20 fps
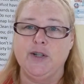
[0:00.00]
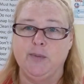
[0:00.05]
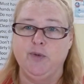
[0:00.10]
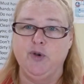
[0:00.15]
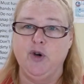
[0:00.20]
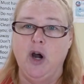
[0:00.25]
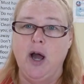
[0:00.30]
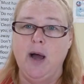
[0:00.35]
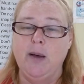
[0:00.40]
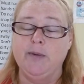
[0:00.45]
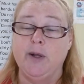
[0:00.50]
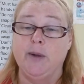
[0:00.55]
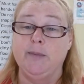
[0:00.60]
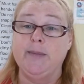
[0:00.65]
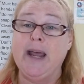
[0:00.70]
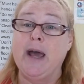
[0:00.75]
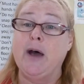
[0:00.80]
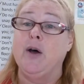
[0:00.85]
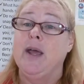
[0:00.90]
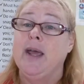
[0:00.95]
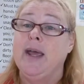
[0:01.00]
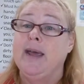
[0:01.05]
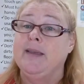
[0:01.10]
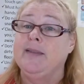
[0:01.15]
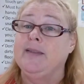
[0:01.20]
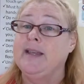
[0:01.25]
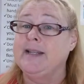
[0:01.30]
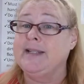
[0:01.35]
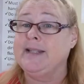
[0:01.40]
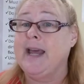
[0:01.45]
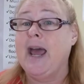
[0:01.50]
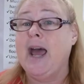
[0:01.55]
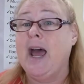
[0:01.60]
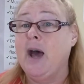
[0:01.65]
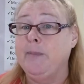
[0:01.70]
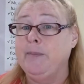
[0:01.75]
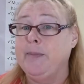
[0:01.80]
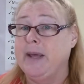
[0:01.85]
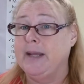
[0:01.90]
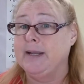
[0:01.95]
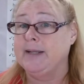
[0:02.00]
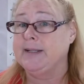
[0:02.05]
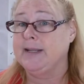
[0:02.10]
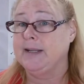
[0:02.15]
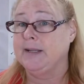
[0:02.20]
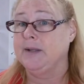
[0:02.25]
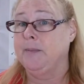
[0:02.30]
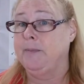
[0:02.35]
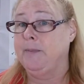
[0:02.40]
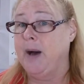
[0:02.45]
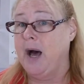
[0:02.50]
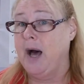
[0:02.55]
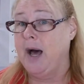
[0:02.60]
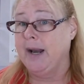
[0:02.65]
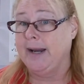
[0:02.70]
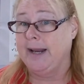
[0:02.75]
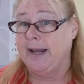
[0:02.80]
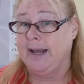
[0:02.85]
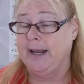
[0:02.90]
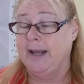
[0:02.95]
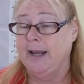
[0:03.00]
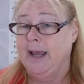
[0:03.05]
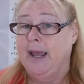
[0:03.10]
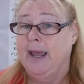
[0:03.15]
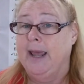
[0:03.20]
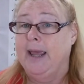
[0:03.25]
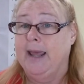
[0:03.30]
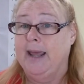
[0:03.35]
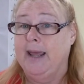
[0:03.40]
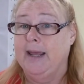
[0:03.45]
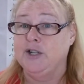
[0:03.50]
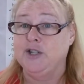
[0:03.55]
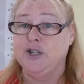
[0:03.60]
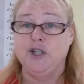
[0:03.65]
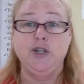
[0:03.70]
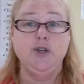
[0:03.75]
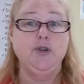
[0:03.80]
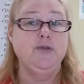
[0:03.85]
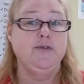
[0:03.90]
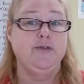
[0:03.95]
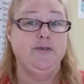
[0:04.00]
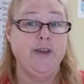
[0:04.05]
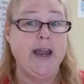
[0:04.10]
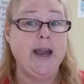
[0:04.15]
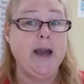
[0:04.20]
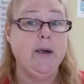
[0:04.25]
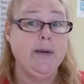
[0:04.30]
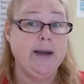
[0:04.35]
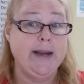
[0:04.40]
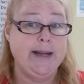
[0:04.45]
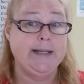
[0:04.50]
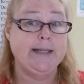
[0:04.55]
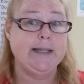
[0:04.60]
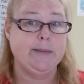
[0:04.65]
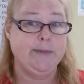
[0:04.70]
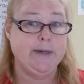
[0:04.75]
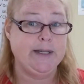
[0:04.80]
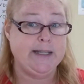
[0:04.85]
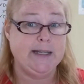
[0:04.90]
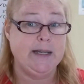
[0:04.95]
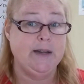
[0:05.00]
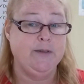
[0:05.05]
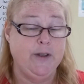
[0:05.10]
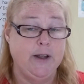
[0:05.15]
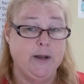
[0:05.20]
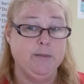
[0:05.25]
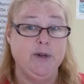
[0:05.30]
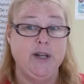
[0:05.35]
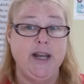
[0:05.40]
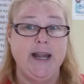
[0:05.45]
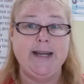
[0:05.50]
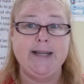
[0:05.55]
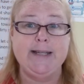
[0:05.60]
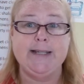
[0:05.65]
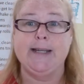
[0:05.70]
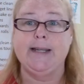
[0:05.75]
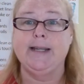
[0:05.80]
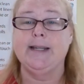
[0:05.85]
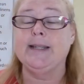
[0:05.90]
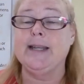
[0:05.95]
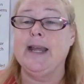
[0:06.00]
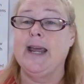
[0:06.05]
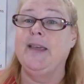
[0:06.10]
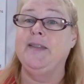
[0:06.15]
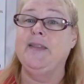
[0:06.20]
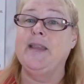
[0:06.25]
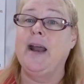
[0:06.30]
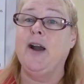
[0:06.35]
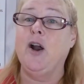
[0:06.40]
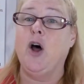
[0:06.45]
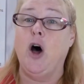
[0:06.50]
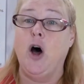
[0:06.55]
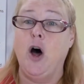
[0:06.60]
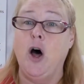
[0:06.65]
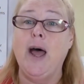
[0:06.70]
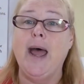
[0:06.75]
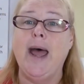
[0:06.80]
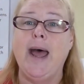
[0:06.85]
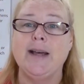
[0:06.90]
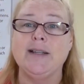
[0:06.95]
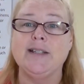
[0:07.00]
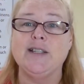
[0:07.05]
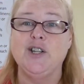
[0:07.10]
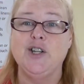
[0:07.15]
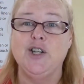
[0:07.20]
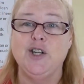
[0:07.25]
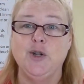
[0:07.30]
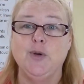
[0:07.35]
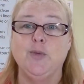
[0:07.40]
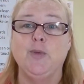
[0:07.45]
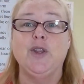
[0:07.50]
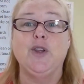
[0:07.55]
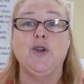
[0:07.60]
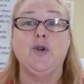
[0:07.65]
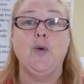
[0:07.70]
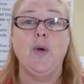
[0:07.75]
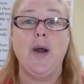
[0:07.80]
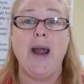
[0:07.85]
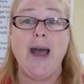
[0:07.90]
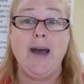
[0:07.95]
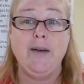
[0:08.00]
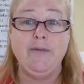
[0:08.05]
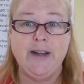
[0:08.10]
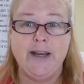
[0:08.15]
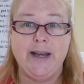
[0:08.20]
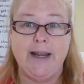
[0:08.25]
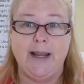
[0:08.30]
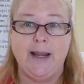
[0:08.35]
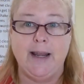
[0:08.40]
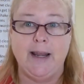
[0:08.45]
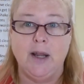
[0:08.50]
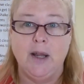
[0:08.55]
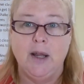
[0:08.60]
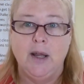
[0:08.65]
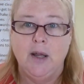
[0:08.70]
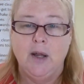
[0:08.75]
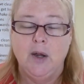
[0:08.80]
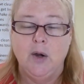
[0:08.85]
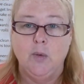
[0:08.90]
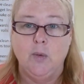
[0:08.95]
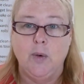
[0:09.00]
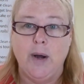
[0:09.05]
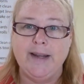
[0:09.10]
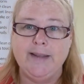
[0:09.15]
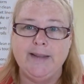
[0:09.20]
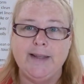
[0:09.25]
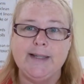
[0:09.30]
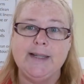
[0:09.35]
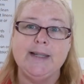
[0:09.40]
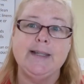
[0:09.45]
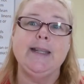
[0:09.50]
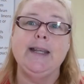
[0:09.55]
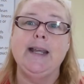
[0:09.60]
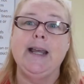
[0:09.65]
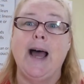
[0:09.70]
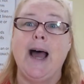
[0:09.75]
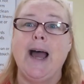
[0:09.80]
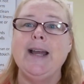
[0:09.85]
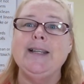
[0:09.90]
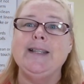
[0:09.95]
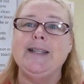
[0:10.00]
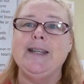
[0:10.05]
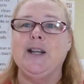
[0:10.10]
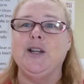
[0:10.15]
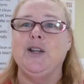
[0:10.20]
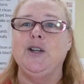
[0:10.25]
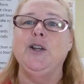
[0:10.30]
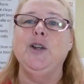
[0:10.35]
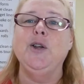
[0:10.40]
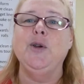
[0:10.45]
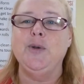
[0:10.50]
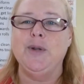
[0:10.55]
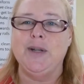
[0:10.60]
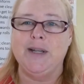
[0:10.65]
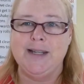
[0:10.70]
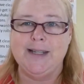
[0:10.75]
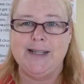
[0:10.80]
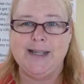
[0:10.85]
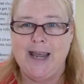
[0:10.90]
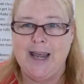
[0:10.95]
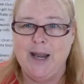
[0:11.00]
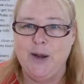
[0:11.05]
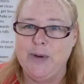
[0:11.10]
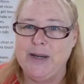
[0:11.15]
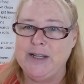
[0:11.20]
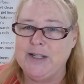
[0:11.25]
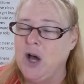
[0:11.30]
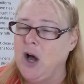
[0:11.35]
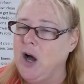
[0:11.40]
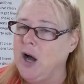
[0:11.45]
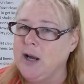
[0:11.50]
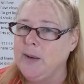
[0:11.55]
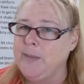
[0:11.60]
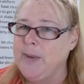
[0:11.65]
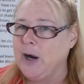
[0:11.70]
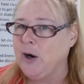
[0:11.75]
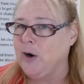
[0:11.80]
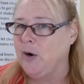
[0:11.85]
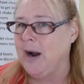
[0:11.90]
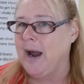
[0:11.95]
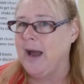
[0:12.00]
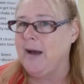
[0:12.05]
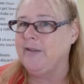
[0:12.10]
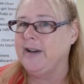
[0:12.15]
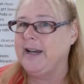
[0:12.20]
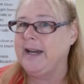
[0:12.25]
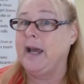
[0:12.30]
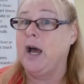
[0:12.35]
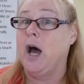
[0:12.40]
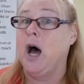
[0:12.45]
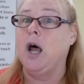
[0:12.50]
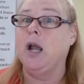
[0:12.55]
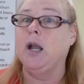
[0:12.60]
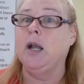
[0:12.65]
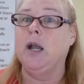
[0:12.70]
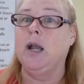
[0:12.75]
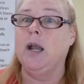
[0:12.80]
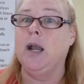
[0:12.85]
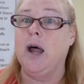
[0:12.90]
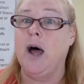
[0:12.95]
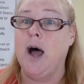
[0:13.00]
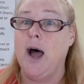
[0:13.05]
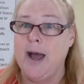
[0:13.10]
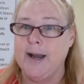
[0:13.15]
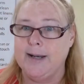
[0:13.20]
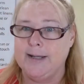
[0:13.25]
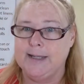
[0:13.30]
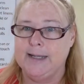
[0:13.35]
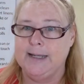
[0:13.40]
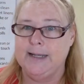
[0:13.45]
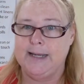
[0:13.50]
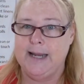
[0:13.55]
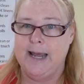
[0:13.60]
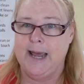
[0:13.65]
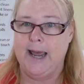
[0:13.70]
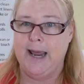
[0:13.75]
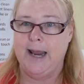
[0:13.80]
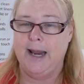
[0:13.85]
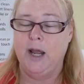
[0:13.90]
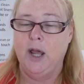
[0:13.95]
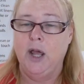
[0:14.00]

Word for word: a problem. Now, this happens in the body in two very specific places, and that all has to do with gravity, right? This is the Isaac Newton day. We talk about gravity a lot today.